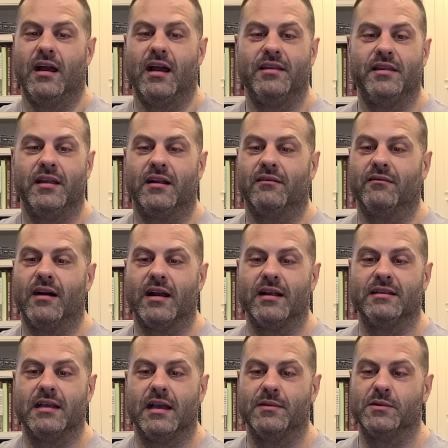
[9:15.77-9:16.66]
I think a
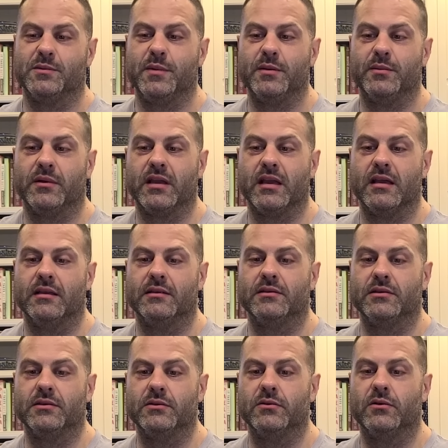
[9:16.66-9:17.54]
lot of times people
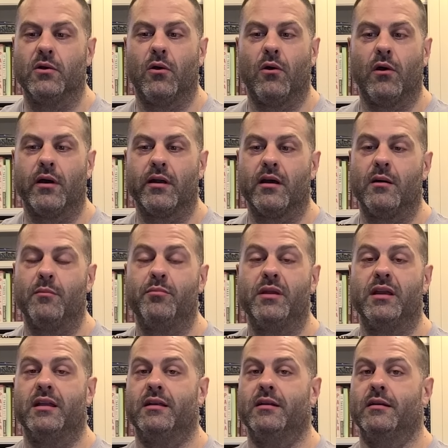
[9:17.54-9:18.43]
get too caught
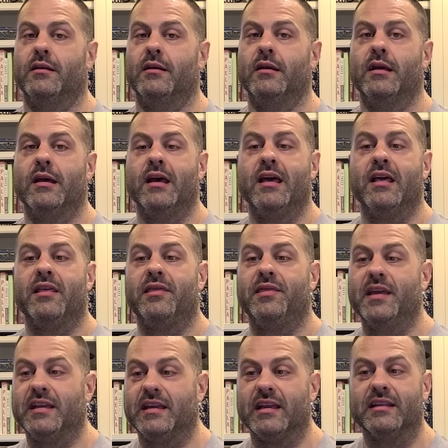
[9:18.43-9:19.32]
up in
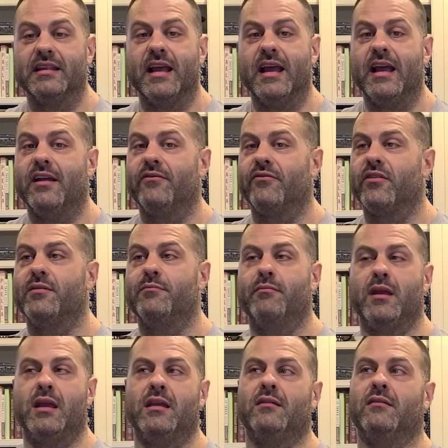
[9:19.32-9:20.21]
thinking that every
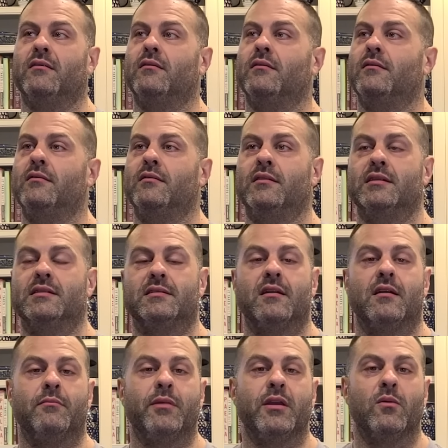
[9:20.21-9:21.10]
meal is
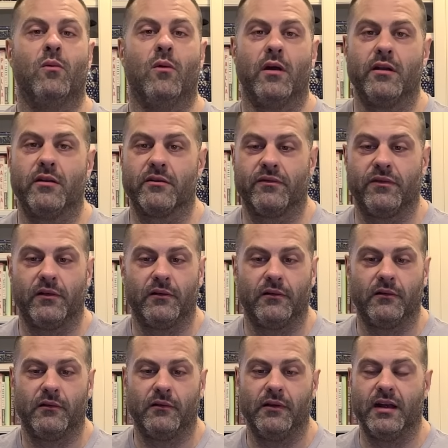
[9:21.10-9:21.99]
gonna be
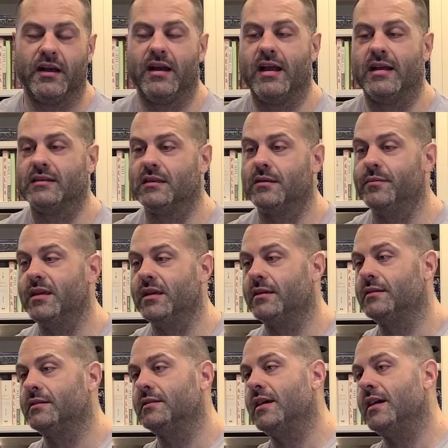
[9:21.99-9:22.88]
wonderful and it has to be
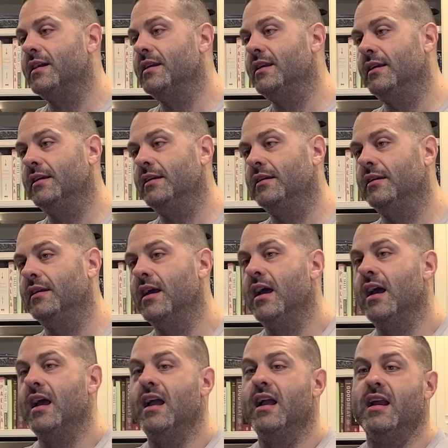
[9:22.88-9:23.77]
exciting
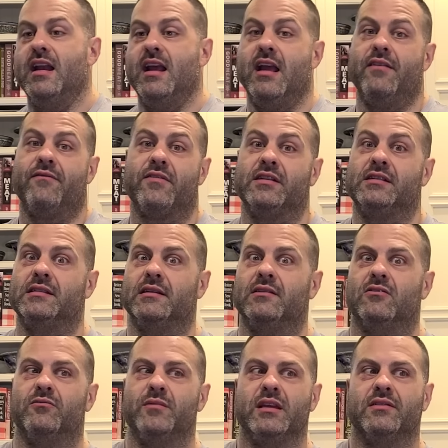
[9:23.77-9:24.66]
and every
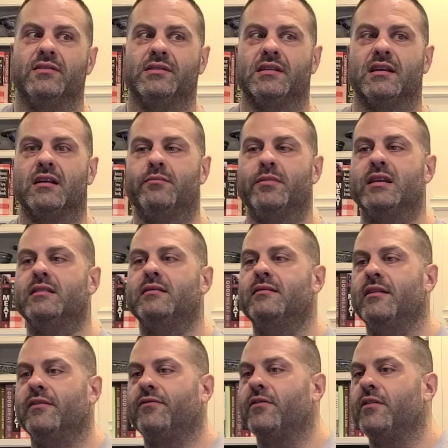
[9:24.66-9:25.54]
single meal is gonna be
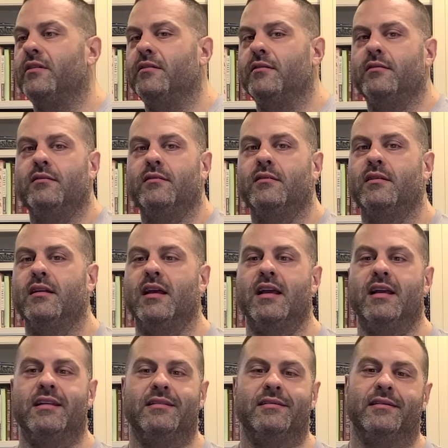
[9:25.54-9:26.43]
different,
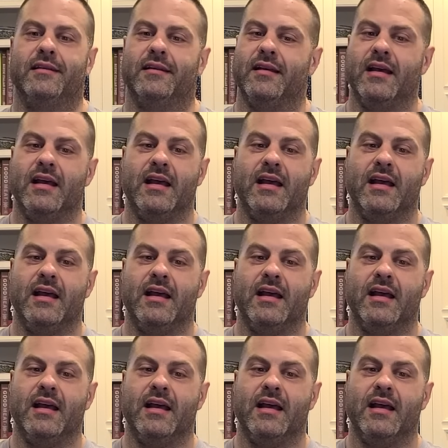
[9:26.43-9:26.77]
and